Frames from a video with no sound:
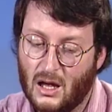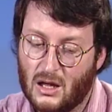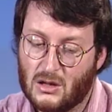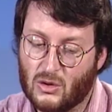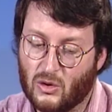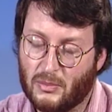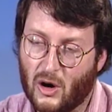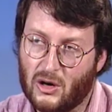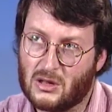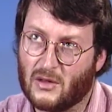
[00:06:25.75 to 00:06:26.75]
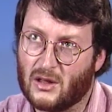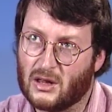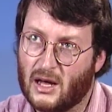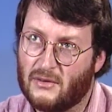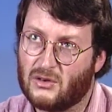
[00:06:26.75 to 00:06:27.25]
So the parties on the
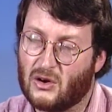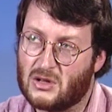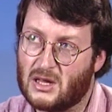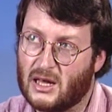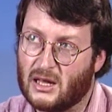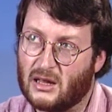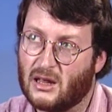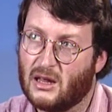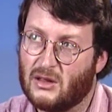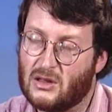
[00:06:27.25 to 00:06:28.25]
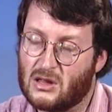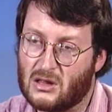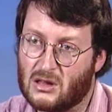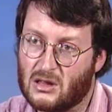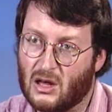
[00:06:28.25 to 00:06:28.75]
left are saying this
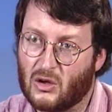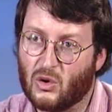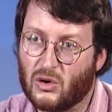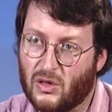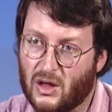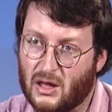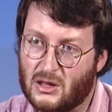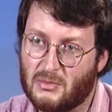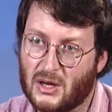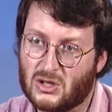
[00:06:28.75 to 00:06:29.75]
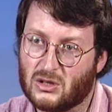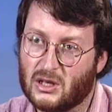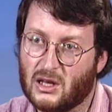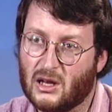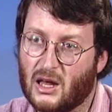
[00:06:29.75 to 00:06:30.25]
is a good thing, especially
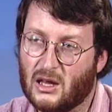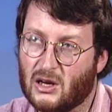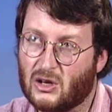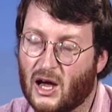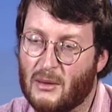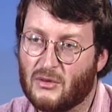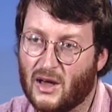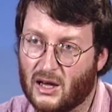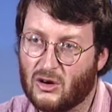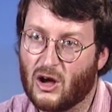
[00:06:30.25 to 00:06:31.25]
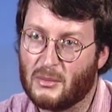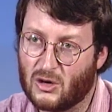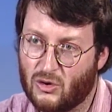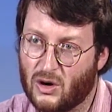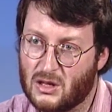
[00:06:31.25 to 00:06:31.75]
in a time of economic
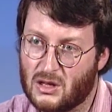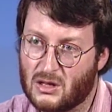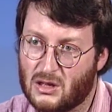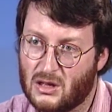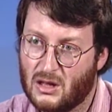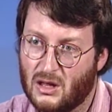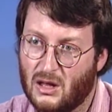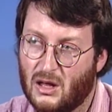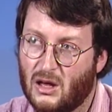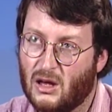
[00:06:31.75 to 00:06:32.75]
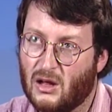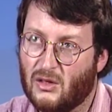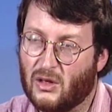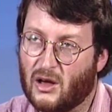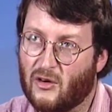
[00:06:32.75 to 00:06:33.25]
crisis.
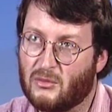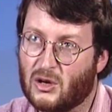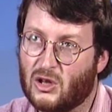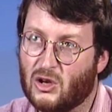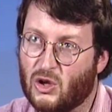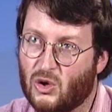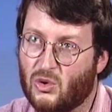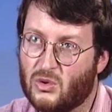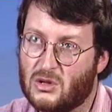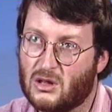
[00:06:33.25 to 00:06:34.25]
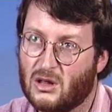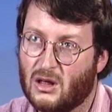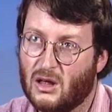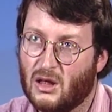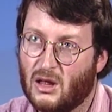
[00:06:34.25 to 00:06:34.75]
The government can use
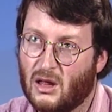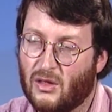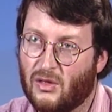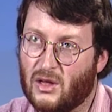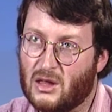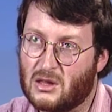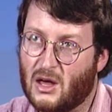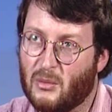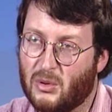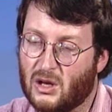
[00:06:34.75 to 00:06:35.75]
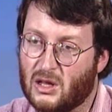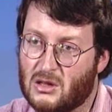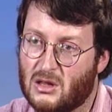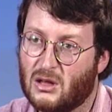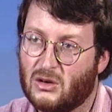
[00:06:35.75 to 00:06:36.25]
these
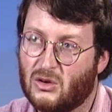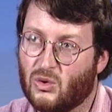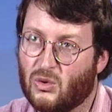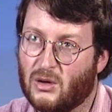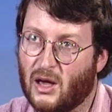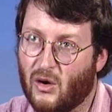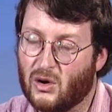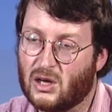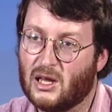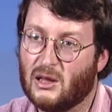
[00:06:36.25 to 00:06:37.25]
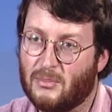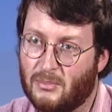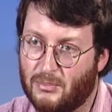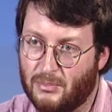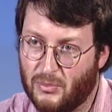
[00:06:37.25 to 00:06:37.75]
companies to guarantee
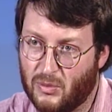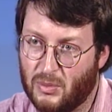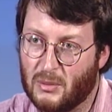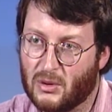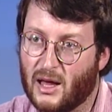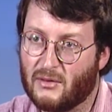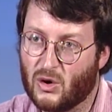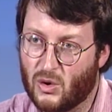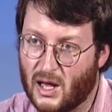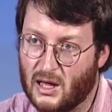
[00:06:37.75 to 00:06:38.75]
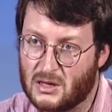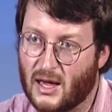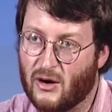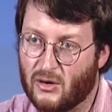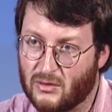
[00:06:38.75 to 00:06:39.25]
people have an okay
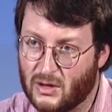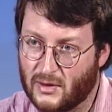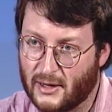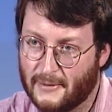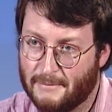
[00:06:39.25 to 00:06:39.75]
standard of living.